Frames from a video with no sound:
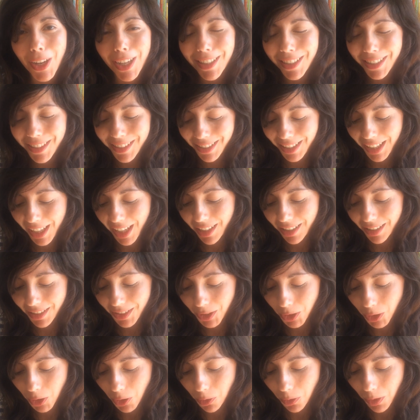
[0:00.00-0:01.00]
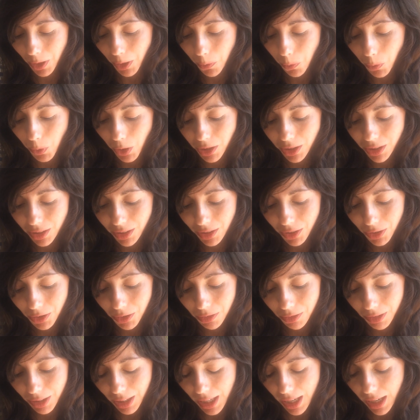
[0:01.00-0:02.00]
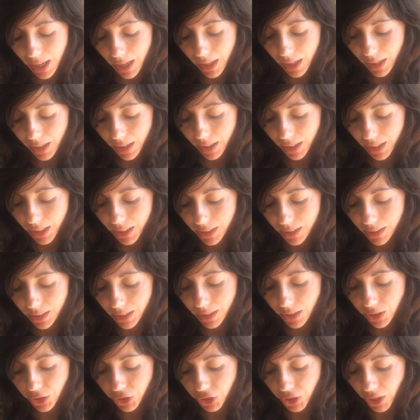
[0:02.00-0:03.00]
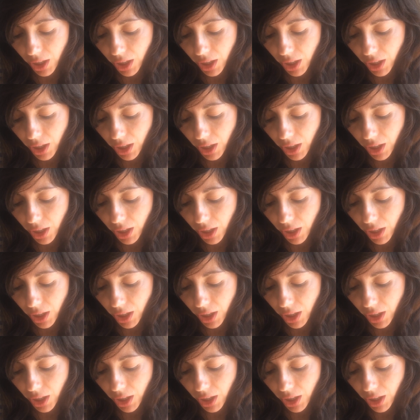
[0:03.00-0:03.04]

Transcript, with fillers: tried it yet so I wanted to. It's in the